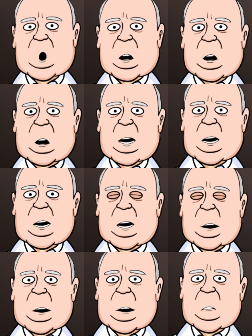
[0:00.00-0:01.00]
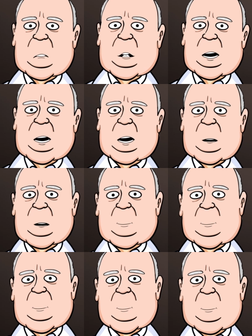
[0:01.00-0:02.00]
I was simply evoking the
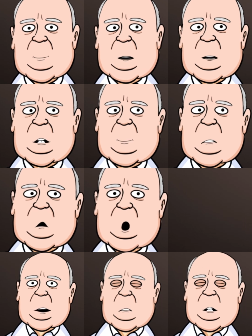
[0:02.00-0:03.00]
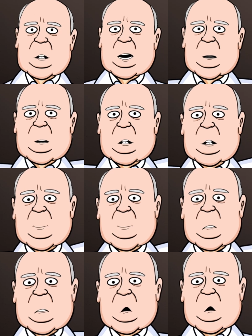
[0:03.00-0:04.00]
spirit of love to heal within
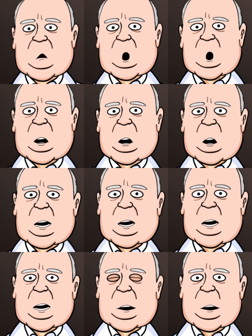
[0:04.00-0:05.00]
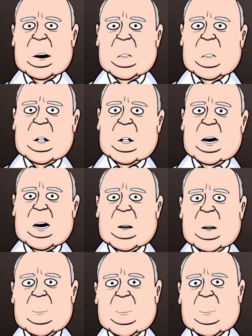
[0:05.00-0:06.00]
me. What was
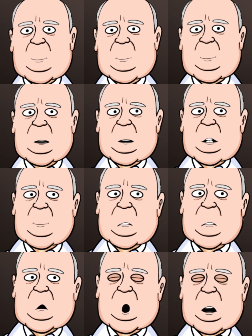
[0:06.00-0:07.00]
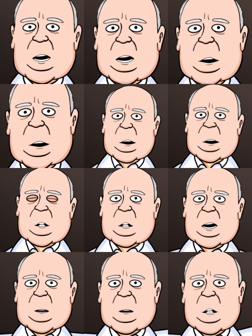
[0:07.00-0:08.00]
creating the outer circumstances?
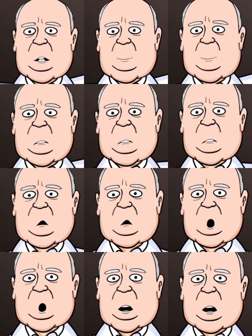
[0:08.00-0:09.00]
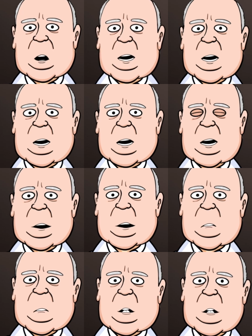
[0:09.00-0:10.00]
Within an hour, I got an
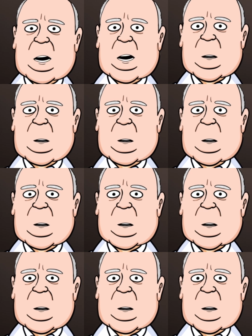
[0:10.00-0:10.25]
email from the